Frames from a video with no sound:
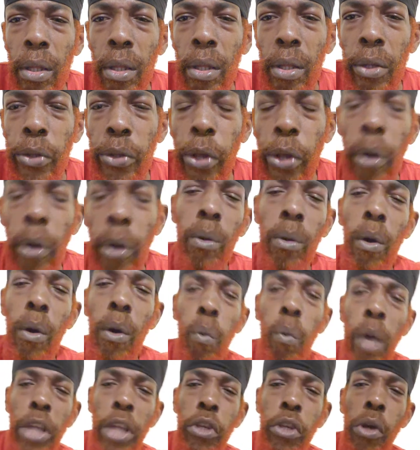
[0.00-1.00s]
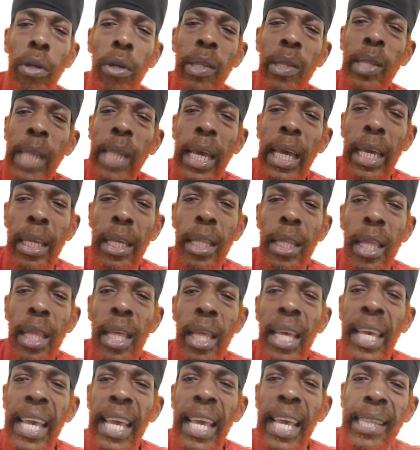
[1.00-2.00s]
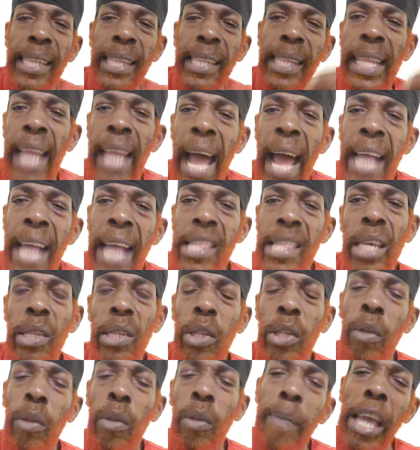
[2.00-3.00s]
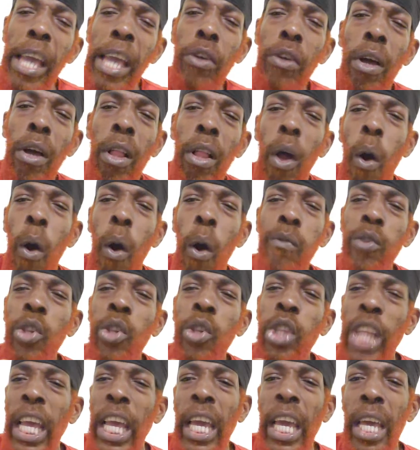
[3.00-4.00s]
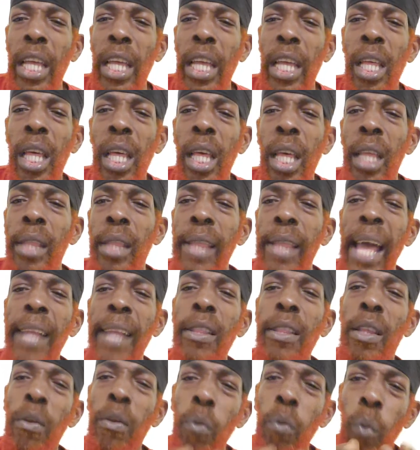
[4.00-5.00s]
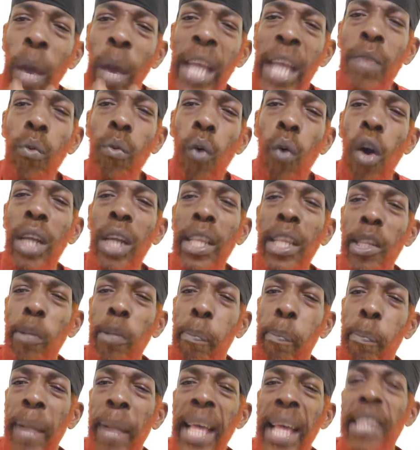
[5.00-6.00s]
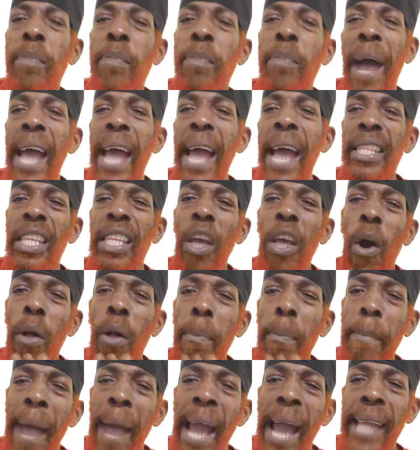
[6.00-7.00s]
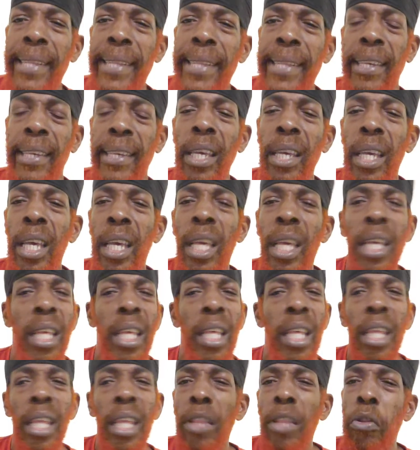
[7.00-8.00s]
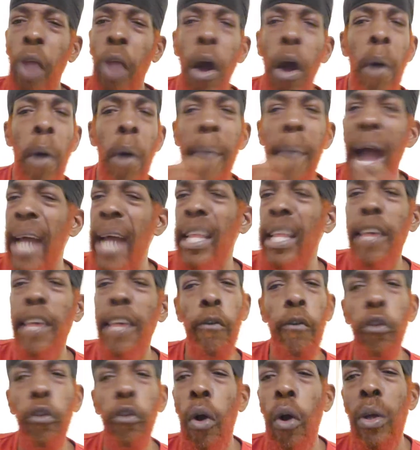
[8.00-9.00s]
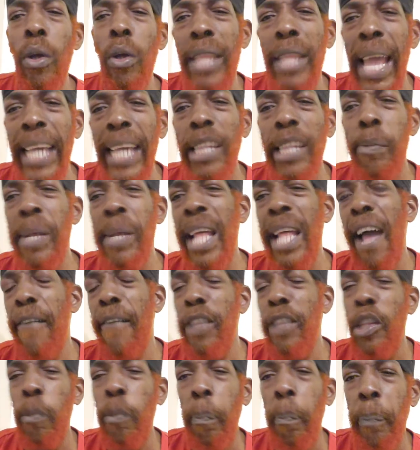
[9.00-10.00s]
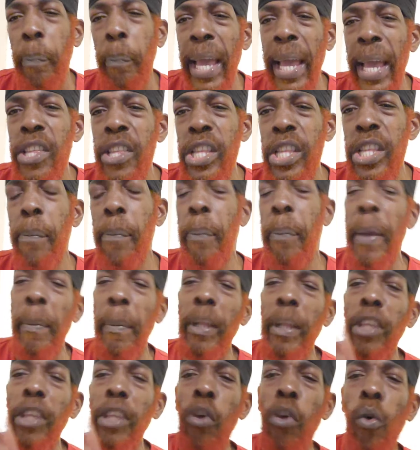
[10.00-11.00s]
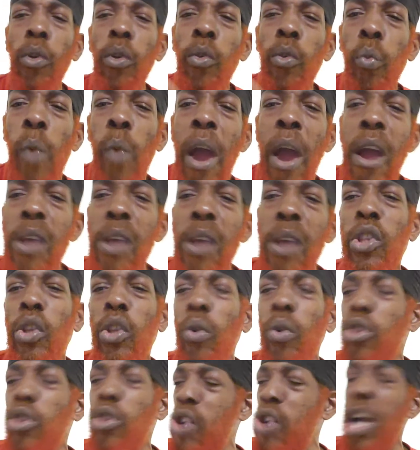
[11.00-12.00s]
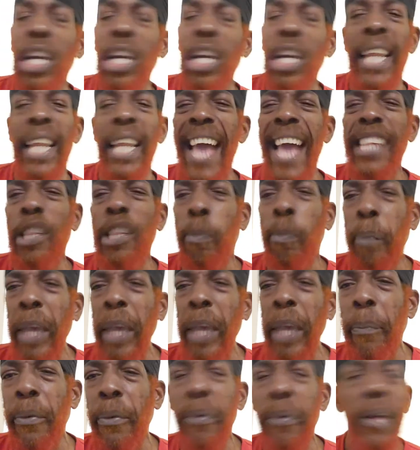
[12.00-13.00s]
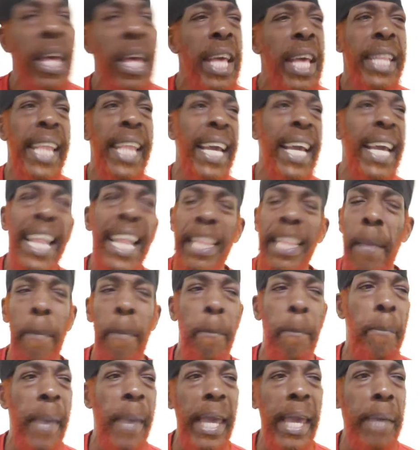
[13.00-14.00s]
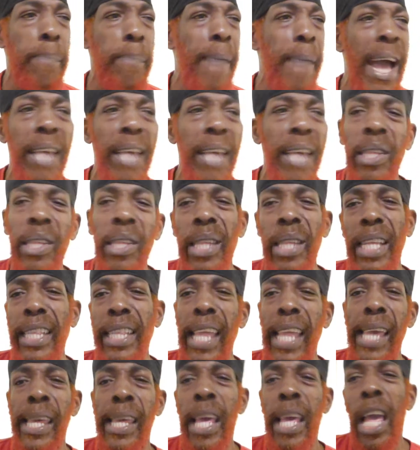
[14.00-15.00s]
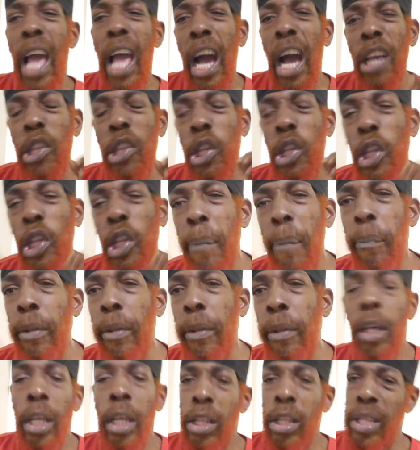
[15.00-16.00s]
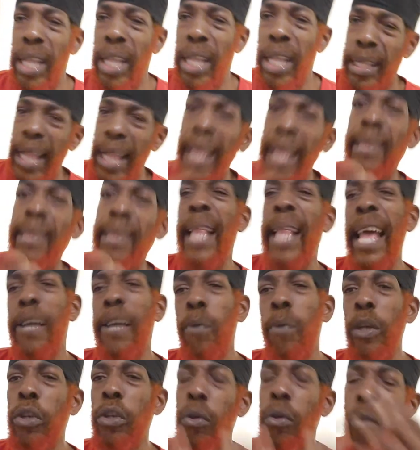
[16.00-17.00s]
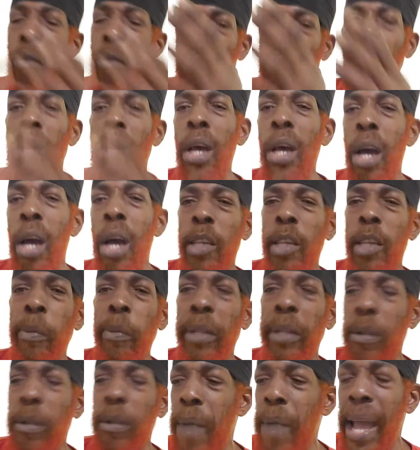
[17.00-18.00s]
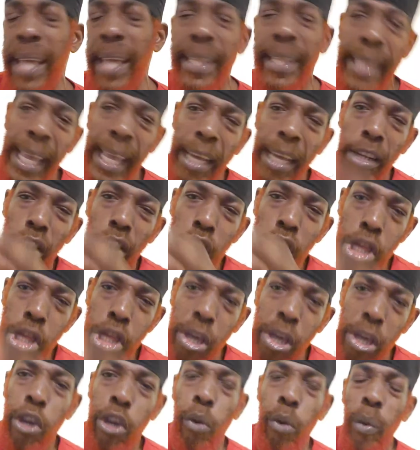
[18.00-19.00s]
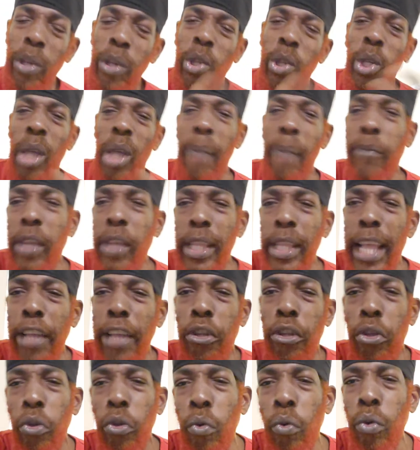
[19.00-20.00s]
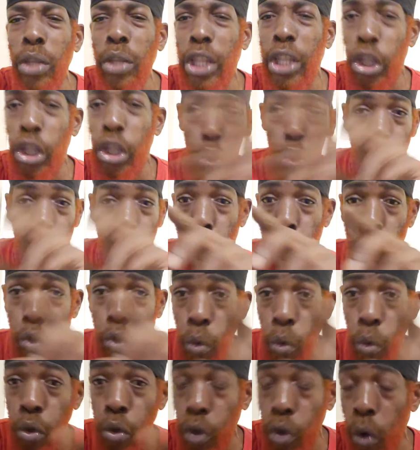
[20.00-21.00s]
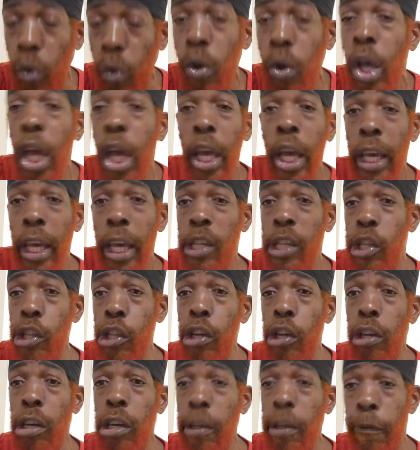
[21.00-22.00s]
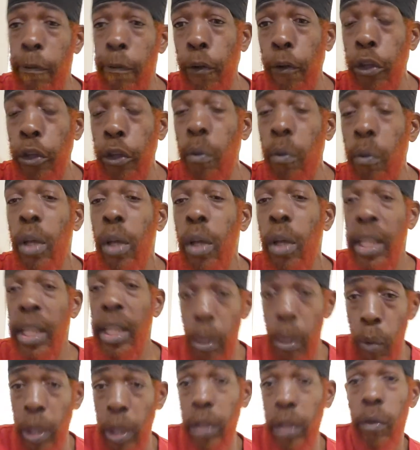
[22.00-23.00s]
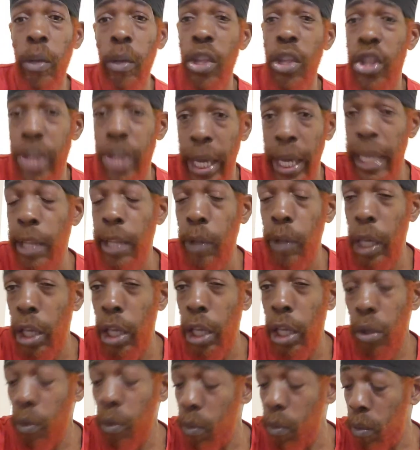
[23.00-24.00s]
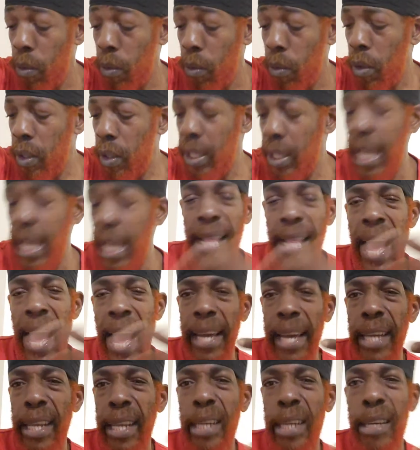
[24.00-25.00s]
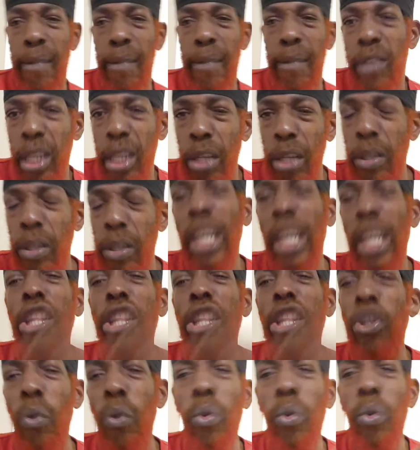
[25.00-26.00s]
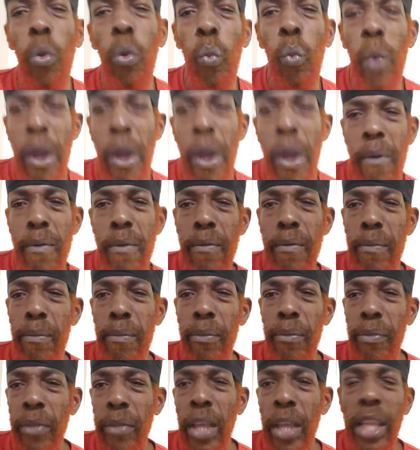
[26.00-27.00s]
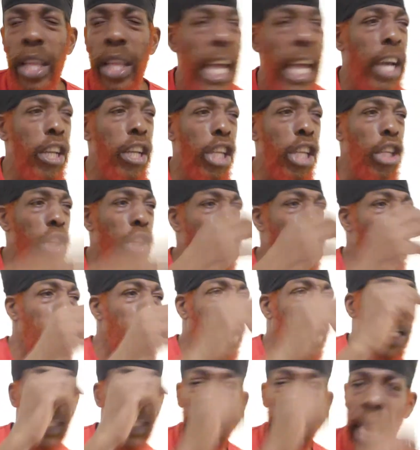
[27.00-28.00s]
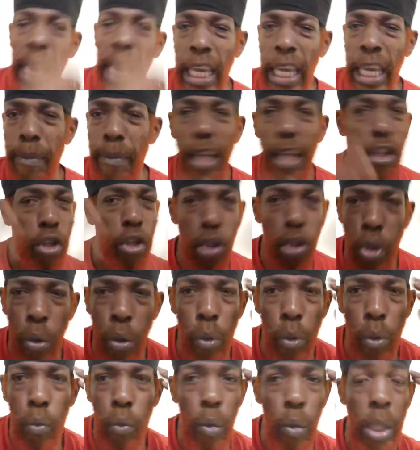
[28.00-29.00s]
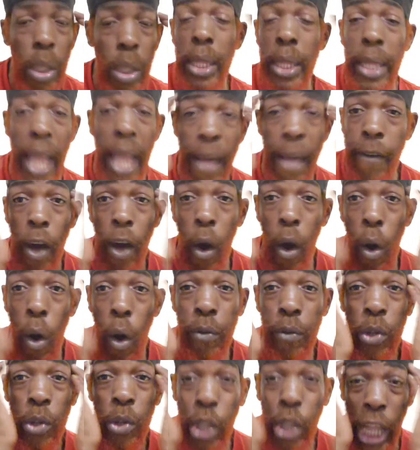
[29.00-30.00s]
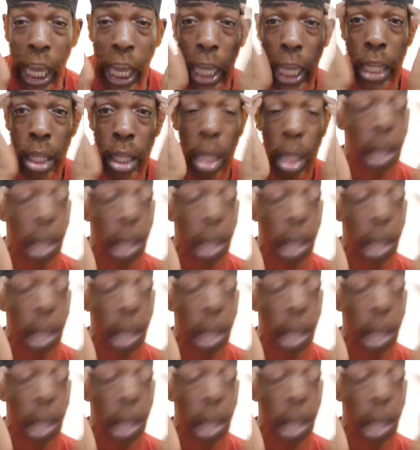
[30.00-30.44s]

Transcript: so what you're saying, it's the logics to make you all understand that when one is blessed by the Almighty, don't mind even know next man have his PhD. People use words to chunkalize people. They got the big masters and they are simple. That's like when you go to the hospital, right? And they're gonna trick you with something that you know it's not good for you. They want to inject it in you. They're not gonna come tell you. They're gonna use a word. They're gonna use a name that you will never understand.